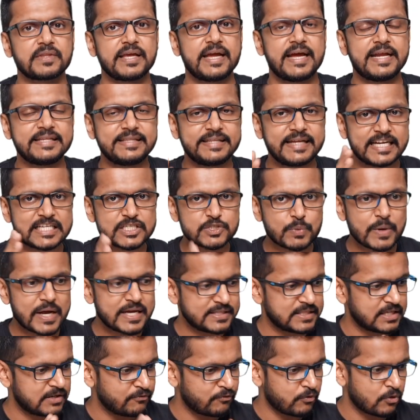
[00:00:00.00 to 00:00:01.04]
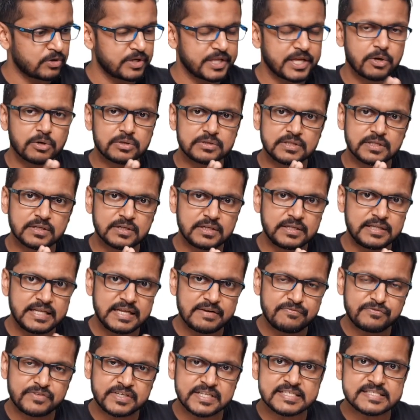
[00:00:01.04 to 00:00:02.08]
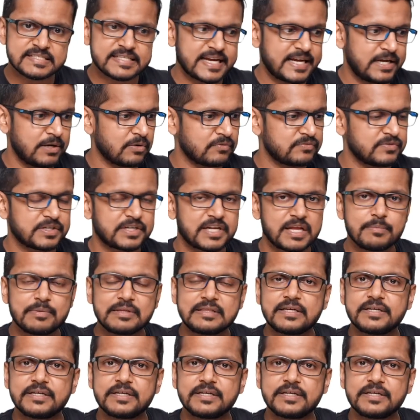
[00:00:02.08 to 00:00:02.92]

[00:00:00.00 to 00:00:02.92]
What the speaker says: And that's why they're falling on the left-hand side of the table,